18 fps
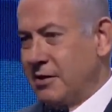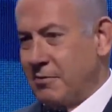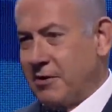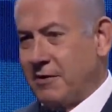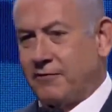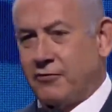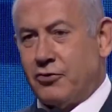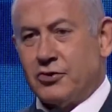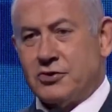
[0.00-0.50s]

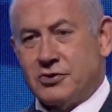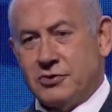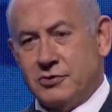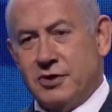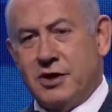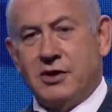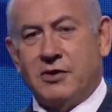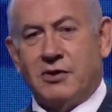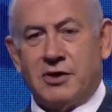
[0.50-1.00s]
But of course, you
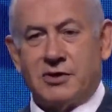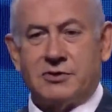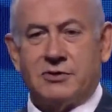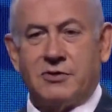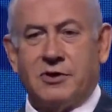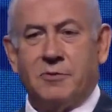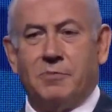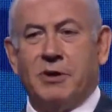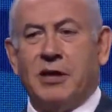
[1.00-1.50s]
need
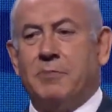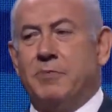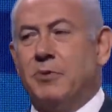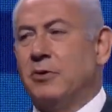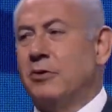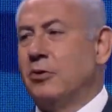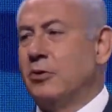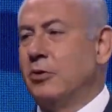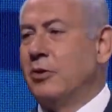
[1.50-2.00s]
also the
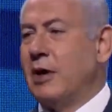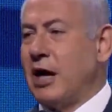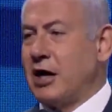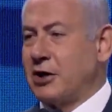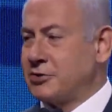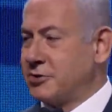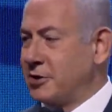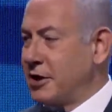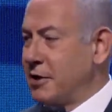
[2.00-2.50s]
people who
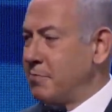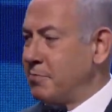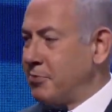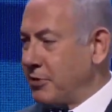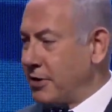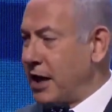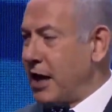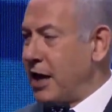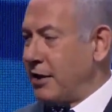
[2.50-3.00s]
actually
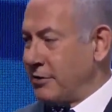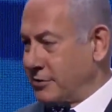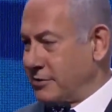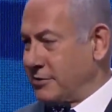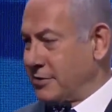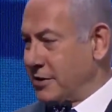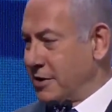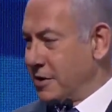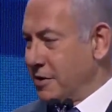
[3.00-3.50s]

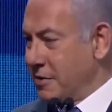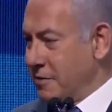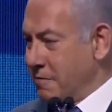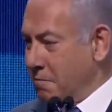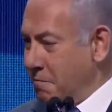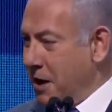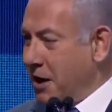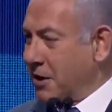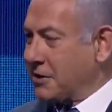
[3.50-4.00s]

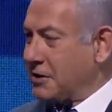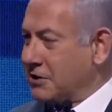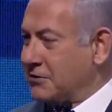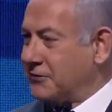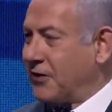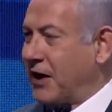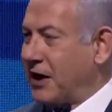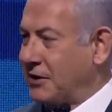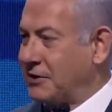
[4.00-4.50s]
make these
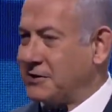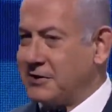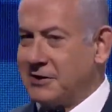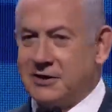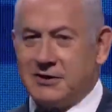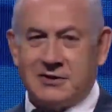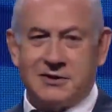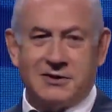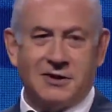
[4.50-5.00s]

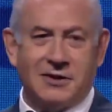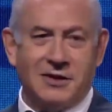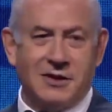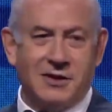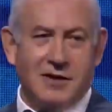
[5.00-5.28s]
fantasies